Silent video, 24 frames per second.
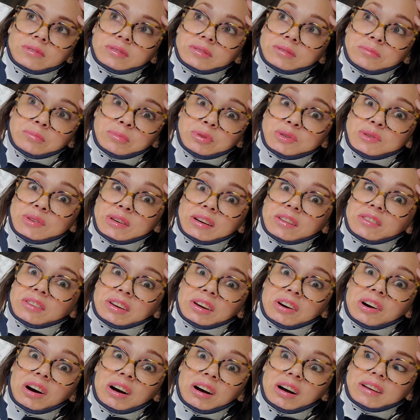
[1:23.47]
the most likely
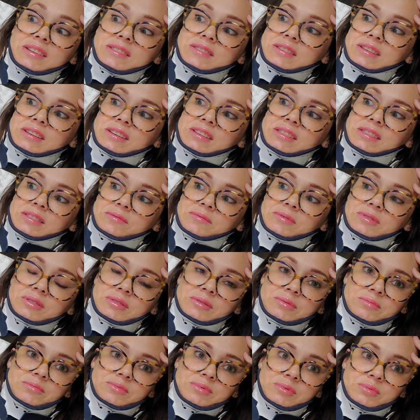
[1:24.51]
cause, like the,
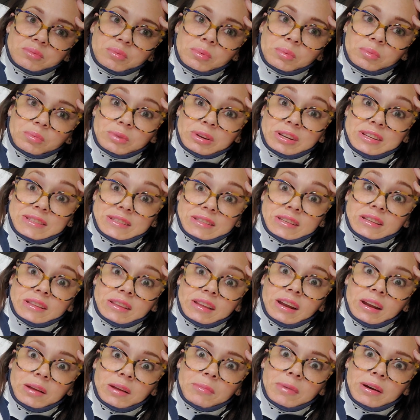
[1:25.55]
the, the reason
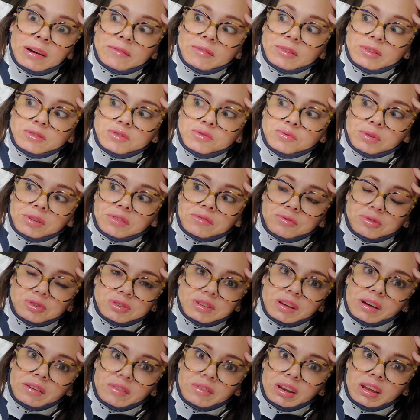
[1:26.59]
that I'm having the twenty-four
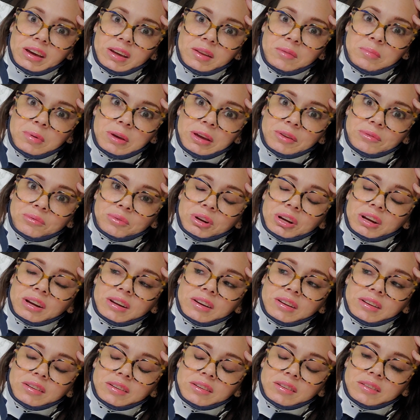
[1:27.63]
seven head pain, right?
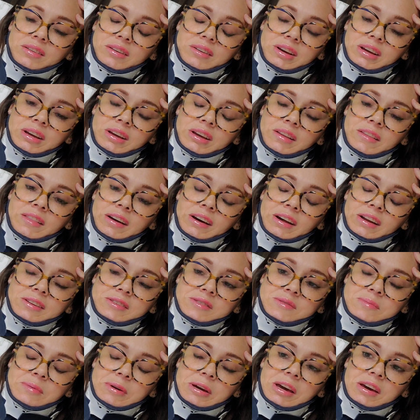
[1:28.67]
And that
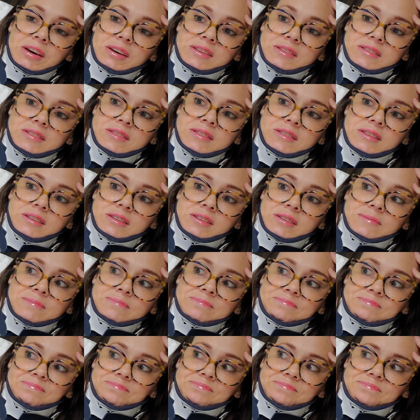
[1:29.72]
is because the
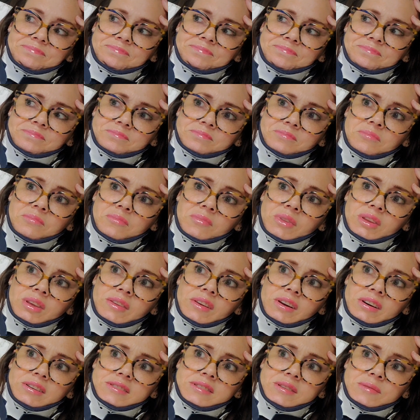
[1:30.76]

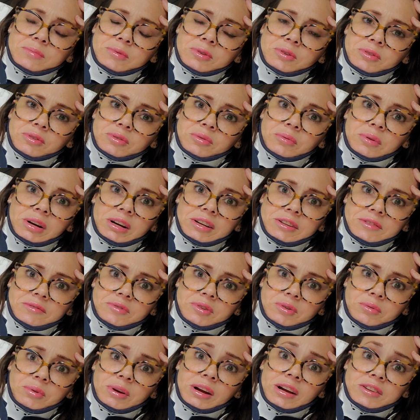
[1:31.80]
the occipital neural,
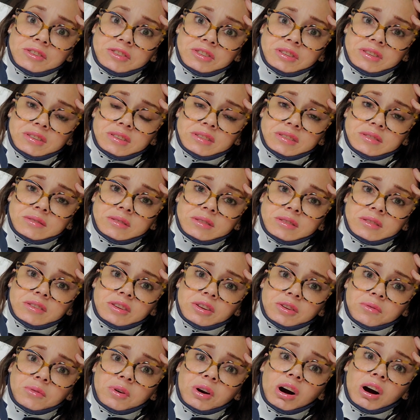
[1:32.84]
neuralgia is,
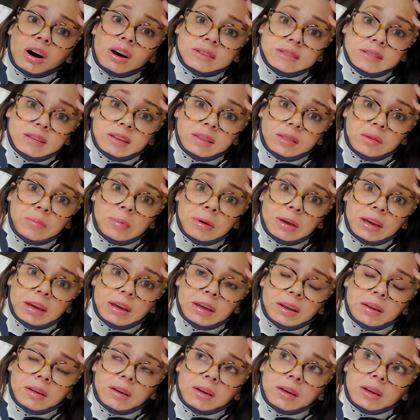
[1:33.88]
you know, causing the
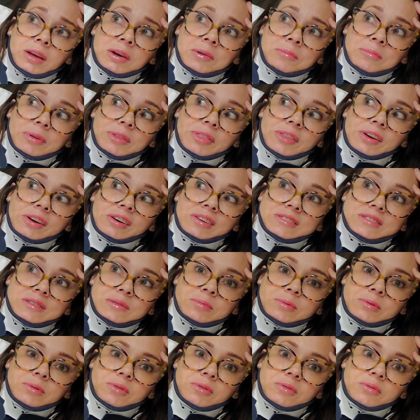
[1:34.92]
pain, but the
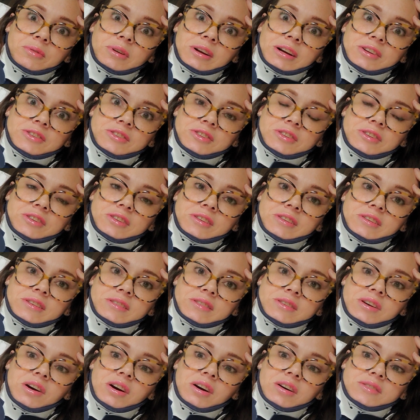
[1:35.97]
occipital neuralgia
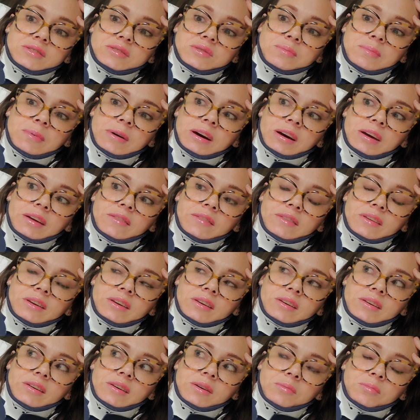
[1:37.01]
is caused by
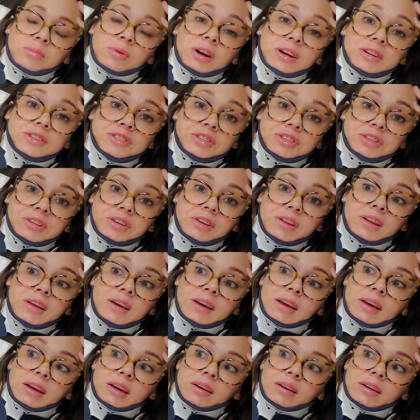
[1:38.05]
the compression
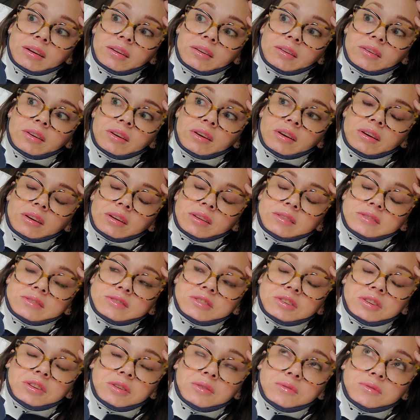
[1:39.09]
and the
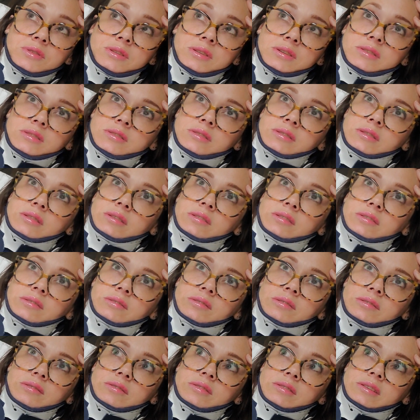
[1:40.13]
stenosis and
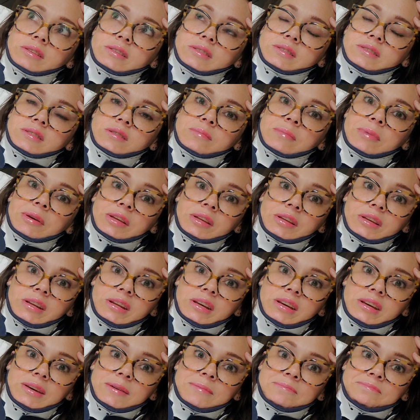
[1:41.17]
the, the
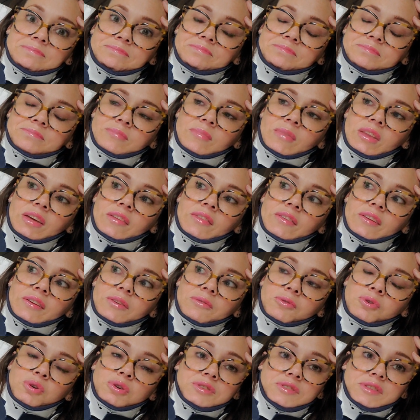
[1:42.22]
instability. And then
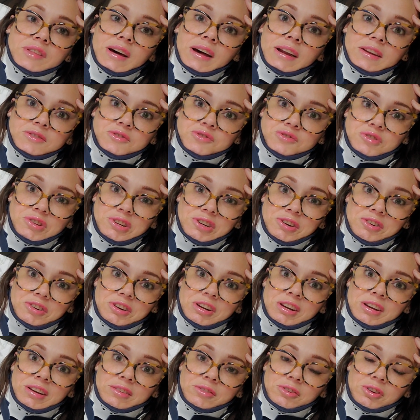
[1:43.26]
of course that is
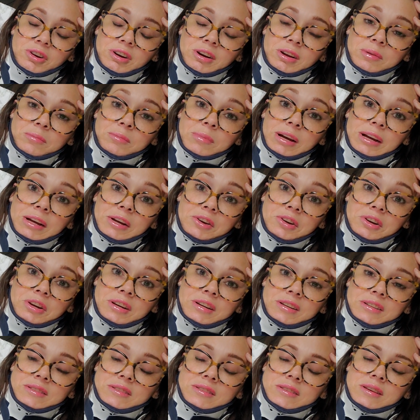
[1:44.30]
triggering chronic
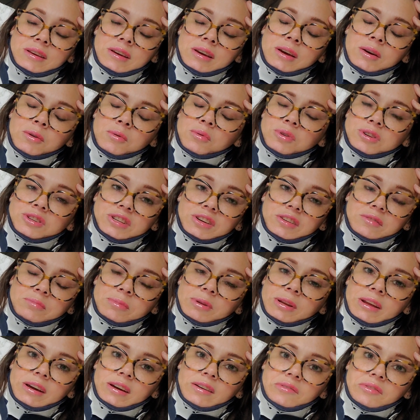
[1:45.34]
migraines, which I've
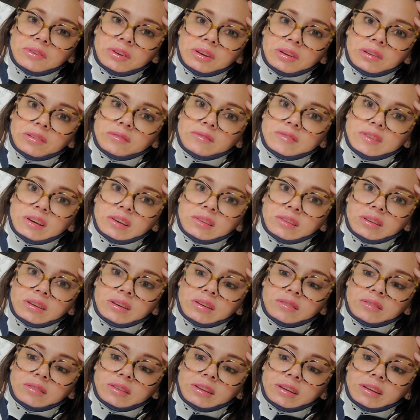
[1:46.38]
been having
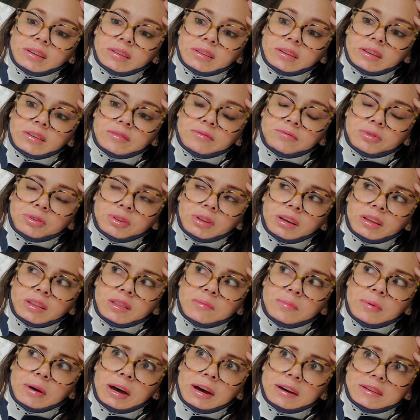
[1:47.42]
daily lately for like
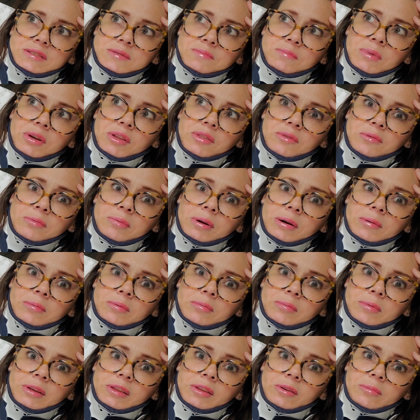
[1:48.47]
the past month,
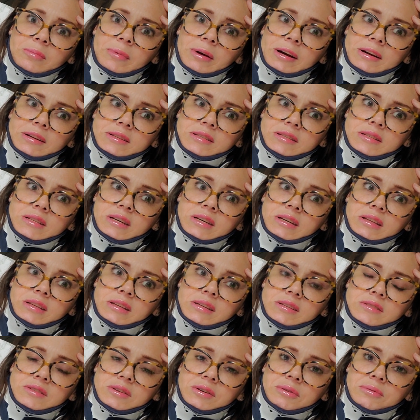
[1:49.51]
probably. They're back to
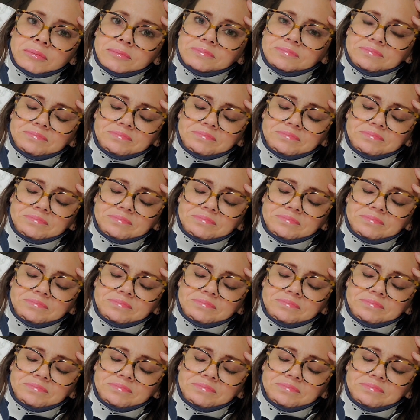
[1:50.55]
daily. So